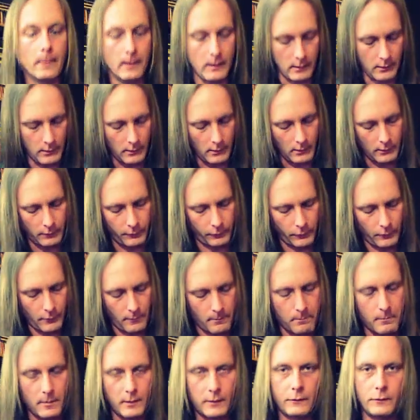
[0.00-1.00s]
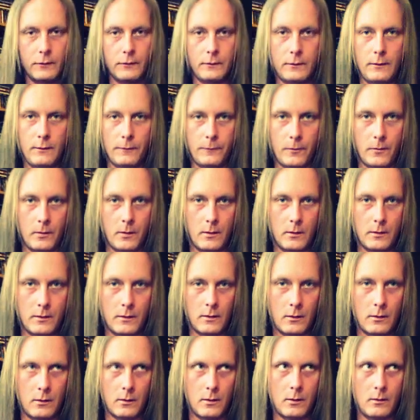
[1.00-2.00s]
it sort of mixes different,
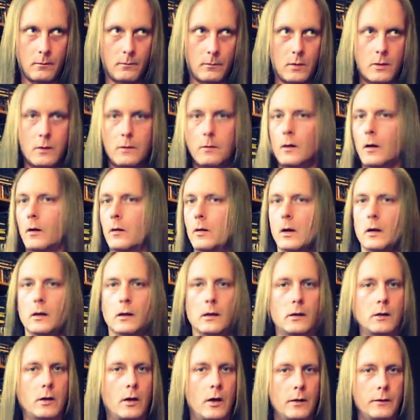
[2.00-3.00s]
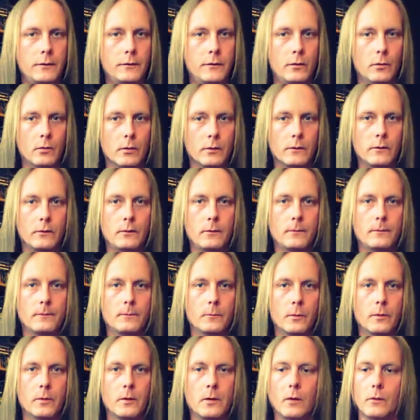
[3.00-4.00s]
I'll call it contours,
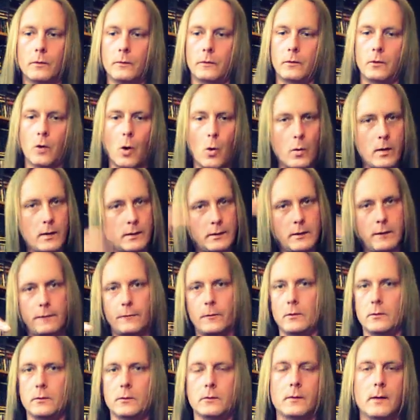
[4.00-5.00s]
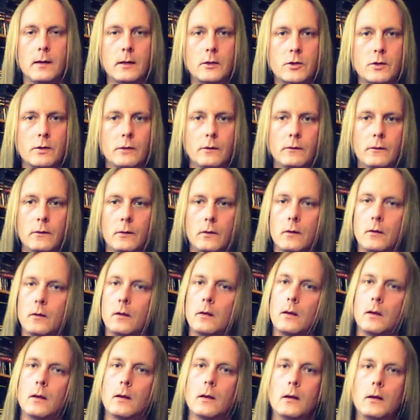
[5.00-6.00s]
where the notes go in different directions and
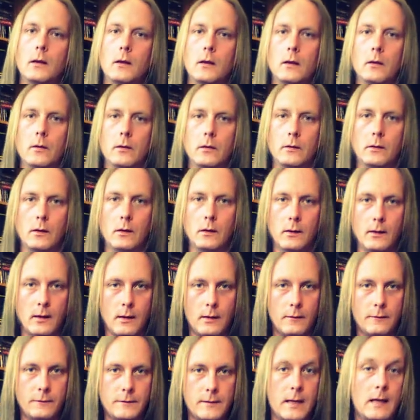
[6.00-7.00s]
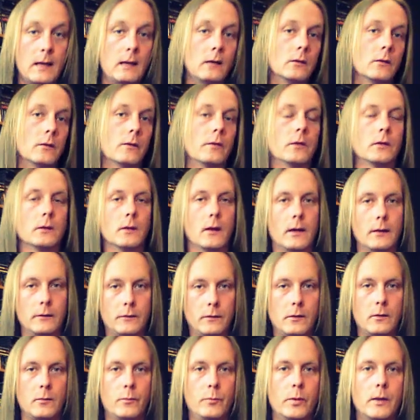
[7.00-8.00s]
you can kind of tailor the lines
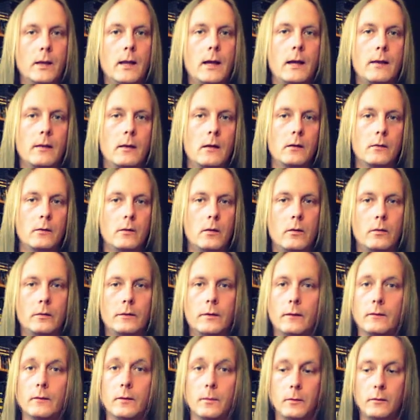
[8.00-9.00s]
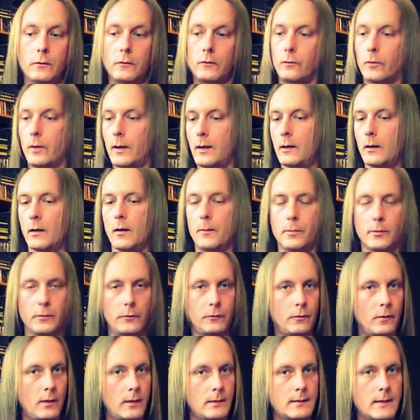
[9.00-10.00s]
that you play. They don't always have to be straight up or
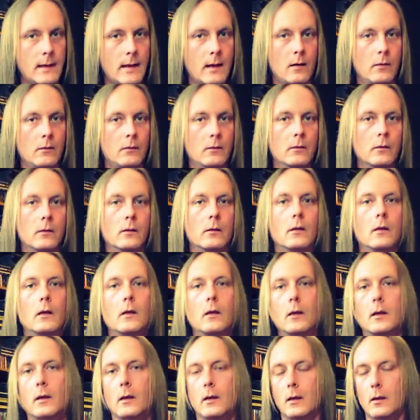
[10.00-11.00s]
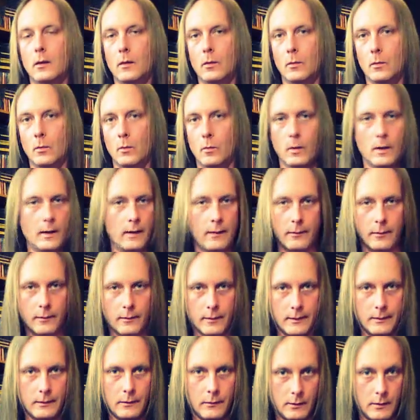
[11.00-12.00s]
straight down or whatever,
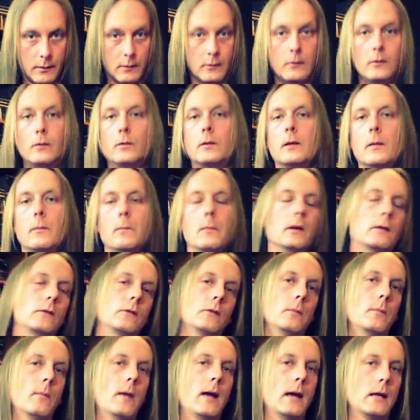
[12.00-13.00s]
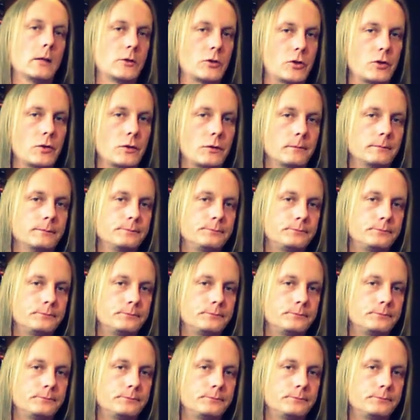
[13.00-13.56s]
right? You can mix and match